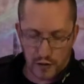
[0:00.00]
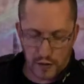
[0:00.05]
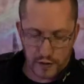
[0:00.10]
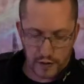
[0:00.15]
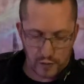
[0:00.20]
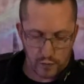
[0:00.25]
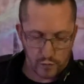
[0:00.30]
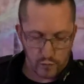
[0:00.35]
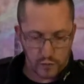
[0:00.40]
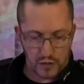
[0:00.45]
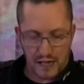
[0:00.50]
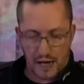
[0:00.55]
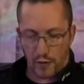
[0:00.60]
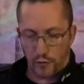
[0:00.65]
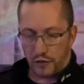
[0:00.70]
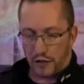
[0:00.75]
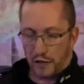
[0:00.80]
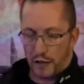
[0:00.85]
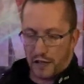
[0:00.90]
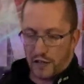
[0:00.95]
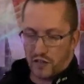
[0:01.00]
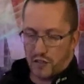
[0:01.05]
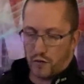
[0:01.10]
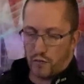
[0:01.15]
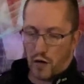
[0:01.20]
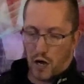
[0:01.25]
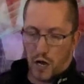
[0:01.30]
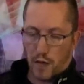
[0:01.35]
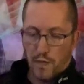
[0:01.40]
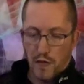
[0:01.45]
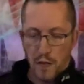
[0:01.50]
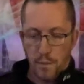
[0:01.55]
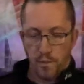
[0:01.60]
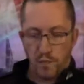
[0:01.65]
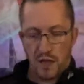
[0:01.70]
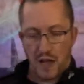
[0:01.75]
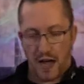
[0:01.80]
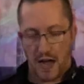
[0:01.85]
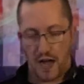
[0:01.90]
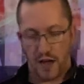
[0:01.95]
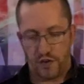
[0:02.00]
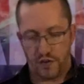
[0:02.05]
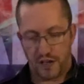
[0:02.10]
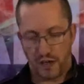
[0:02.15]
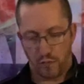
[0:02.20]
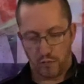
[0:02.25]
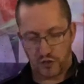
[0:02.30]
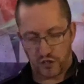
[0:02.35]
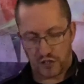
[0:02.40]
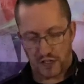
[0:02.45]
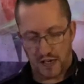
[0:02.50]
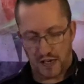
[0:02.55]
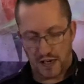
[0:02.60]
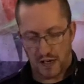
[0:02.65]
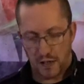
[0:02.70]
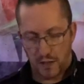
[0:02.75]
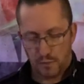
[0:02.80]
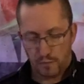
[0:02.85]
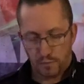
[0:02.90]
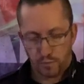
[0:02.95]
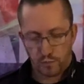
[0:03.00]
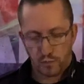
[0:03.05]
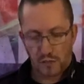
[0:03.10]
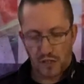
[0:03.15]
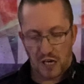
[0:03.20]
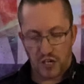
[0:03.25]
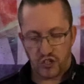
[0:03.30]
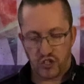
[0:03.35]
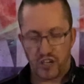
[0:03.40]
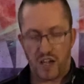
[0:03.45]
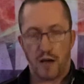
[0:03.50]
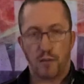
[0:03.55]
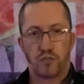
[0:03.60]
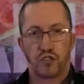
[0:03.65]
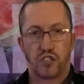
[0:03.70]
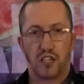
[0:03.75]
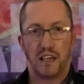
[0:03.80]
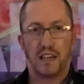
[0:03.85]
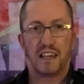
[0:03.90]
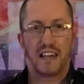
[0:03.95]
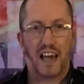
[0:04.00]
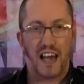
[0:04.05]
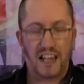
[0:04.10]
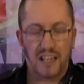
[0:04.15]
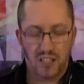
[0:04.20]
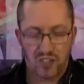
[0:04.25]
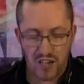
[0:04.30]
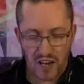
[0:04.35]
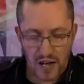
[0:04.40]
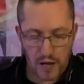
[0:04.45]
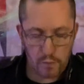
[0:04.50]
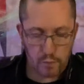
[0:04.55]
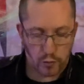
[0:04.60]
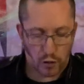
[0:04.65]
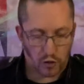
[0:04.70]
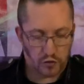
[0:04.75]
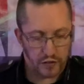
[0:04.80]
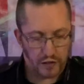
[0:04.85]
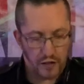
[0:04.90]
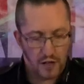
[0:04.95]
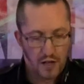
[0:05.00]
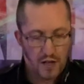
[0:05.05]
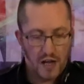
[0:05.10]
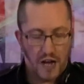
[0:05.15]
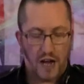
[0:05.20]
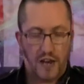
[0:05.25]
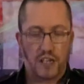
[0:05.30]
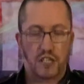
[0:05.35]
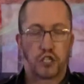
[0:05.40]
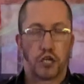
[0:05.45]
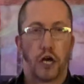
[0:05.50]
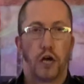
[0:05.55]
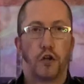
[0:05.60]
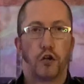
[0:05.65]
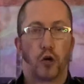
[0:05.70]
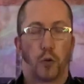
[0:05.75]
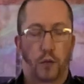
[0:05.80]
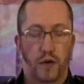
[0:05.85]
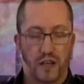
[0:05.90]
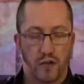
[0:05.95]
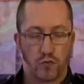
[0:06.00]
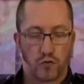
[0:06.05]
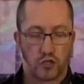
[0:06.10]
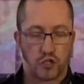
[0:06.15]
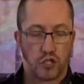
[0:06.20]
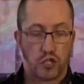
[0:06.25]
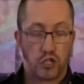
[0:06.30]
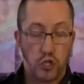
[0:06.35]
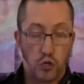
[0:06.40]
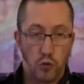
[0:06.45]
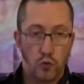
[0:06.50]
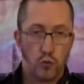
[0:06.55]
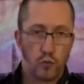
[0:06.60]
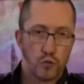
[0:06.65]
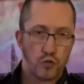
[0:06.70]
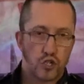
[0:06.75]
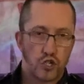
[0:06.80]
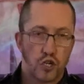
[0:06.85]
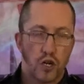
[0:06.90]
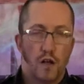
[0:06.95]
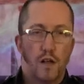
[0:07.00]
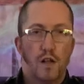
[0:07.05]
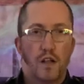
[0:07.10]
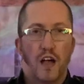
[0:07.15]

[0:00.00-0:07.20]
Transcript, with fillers: I didn't calculate it right. And it was a, a GMC K10 body. And it turned up and it was huge.